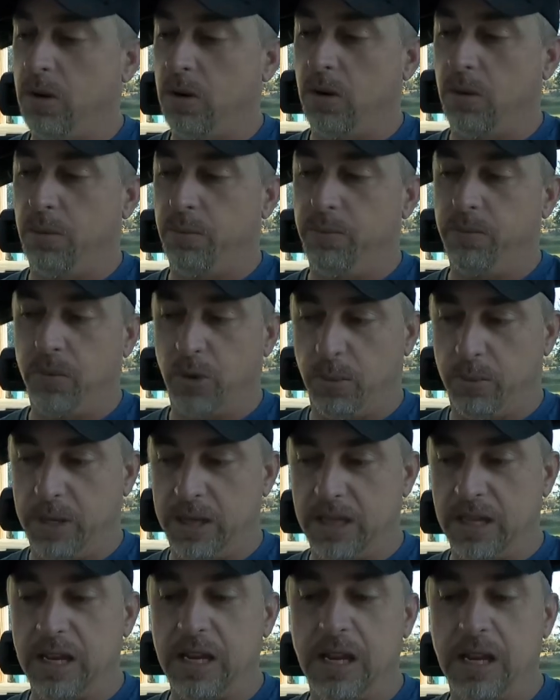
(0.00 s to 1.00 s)
or be
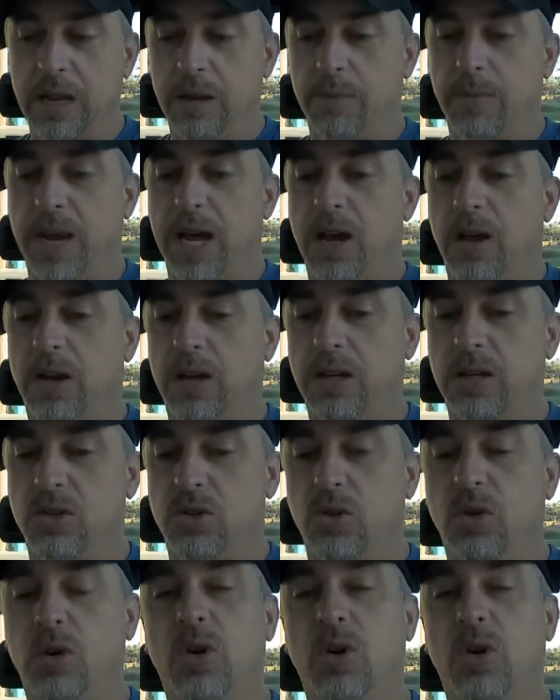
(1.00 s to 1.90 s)
thinking about is you're